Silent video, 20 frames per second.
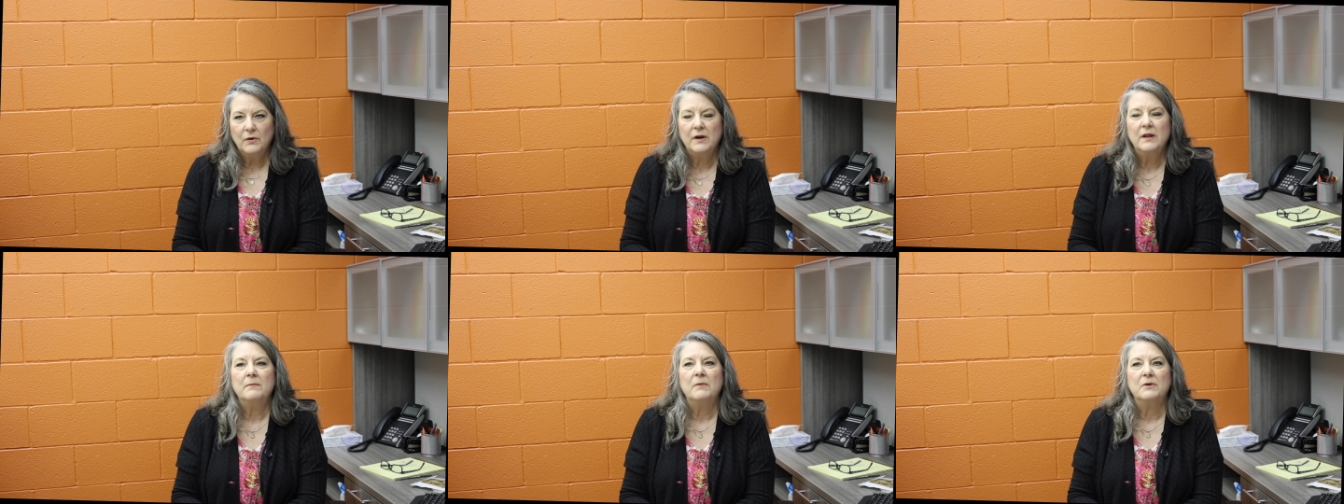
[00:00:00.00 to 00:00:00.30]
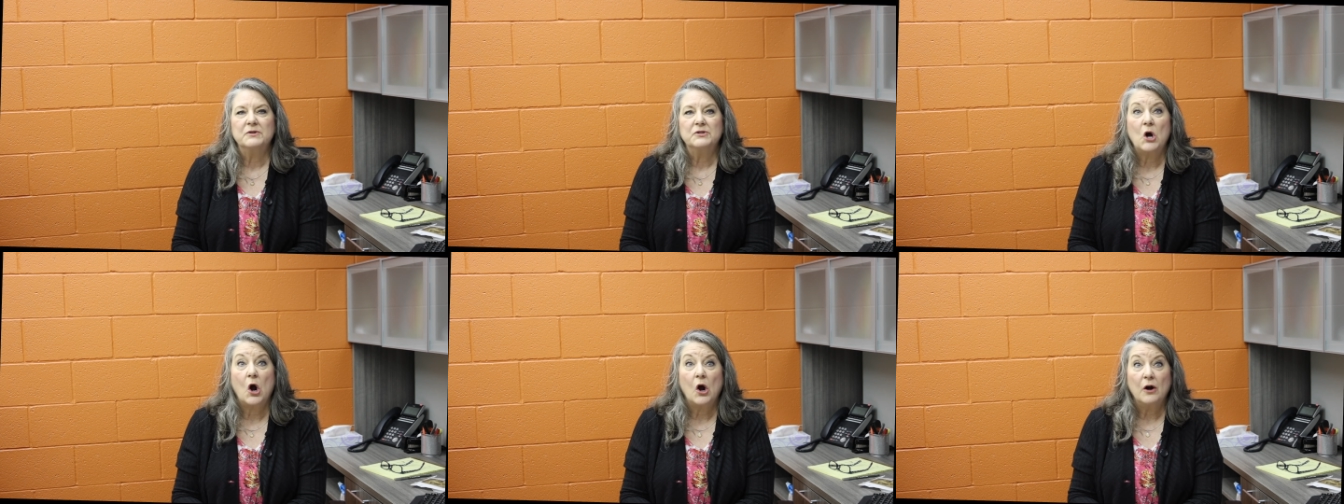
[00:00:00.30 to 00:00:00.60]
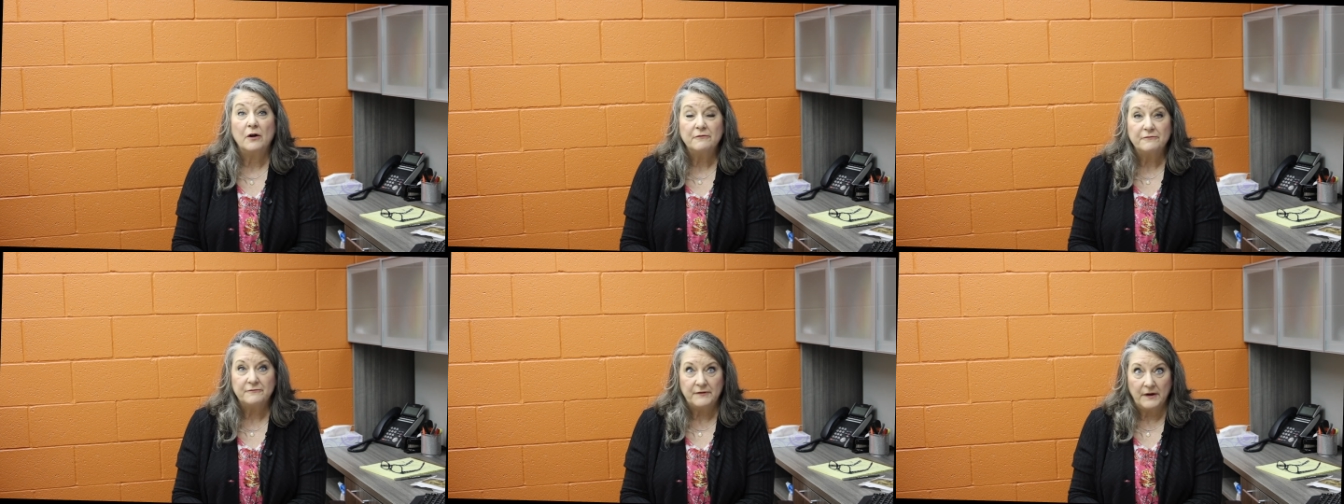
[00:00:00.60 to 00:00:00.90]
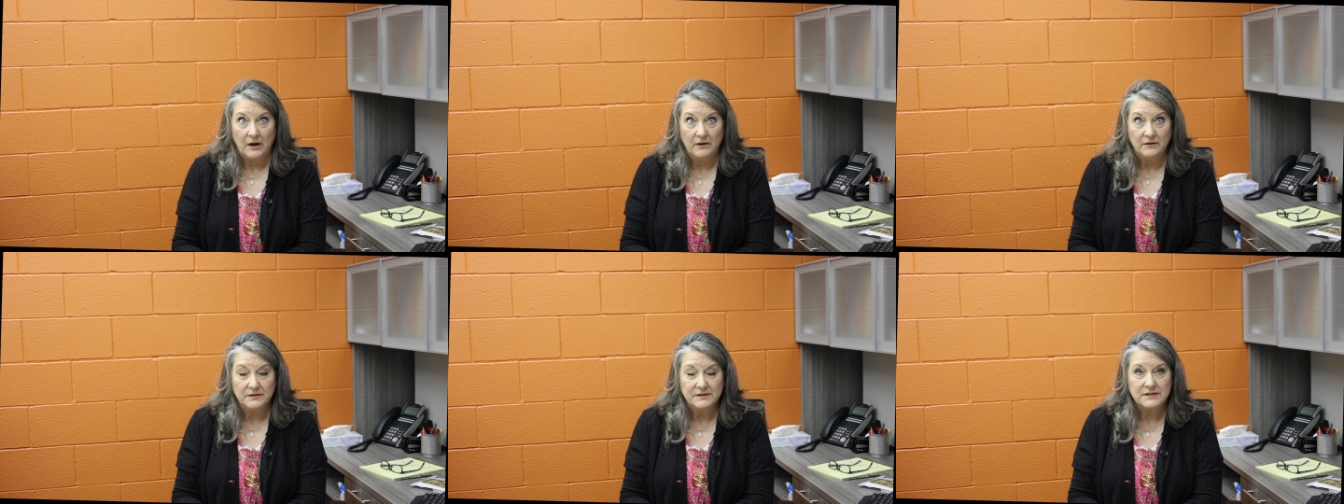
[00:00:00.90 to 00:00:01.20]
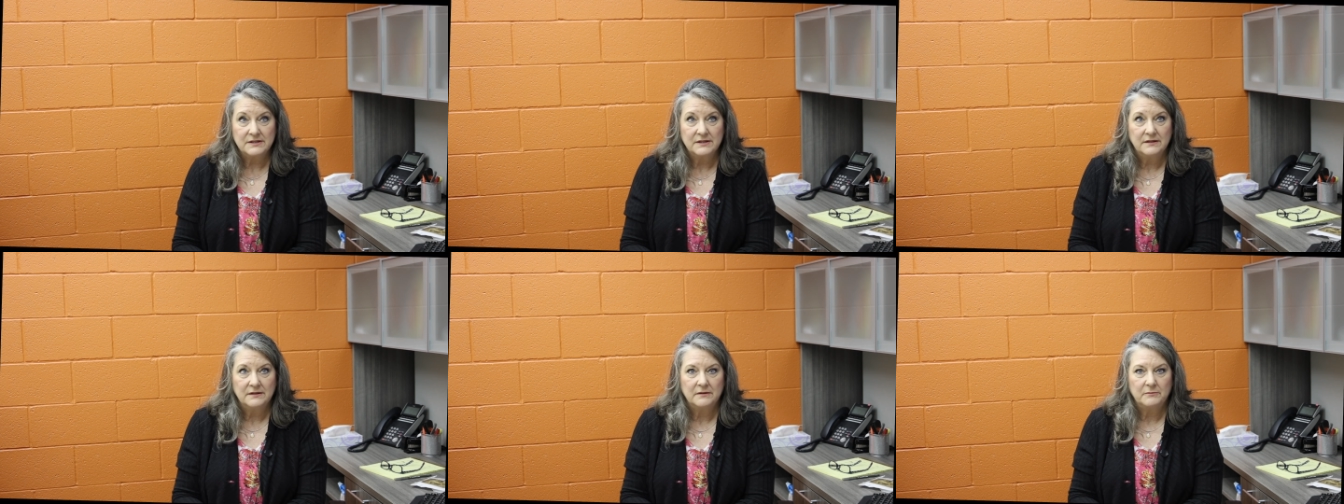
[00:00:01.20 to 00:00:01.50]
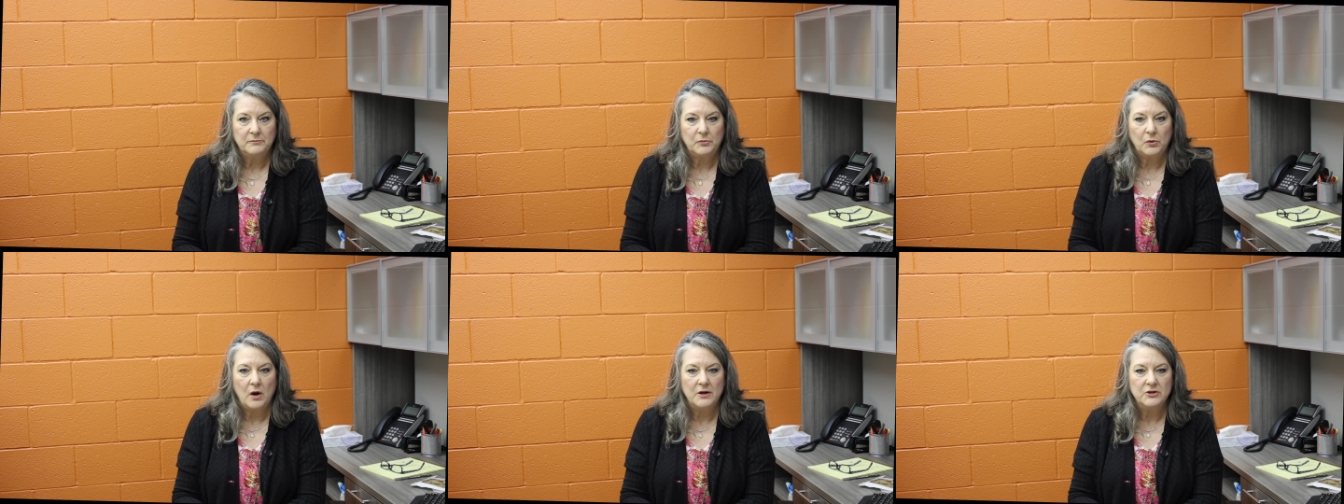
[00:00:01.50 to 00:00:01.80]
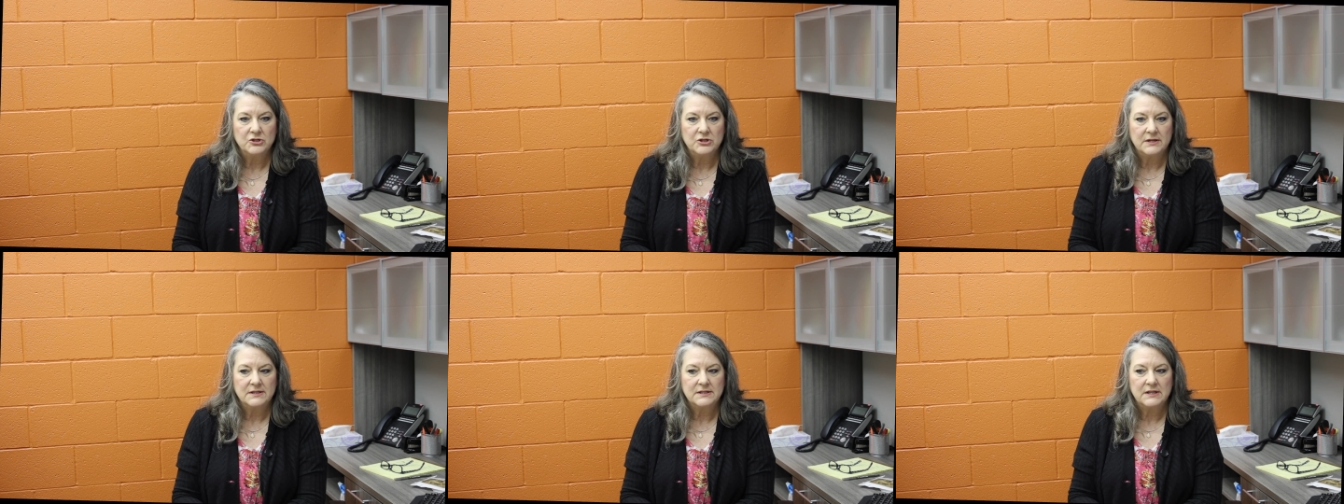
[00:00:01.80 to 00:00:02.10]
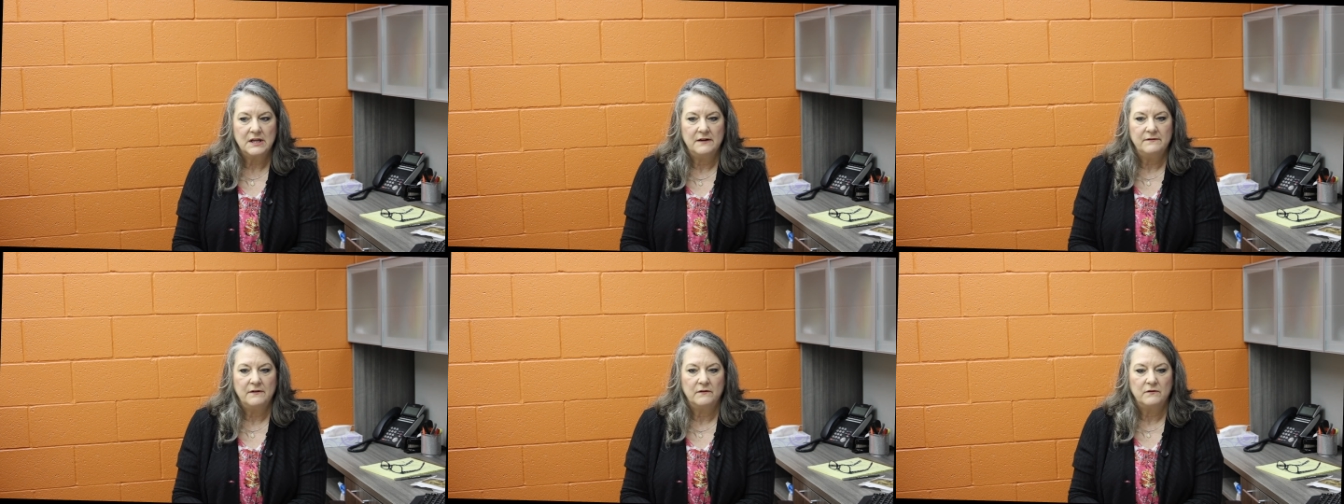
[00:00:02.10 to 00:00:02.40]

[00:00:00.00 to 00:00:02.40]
most heartfelt projects that I've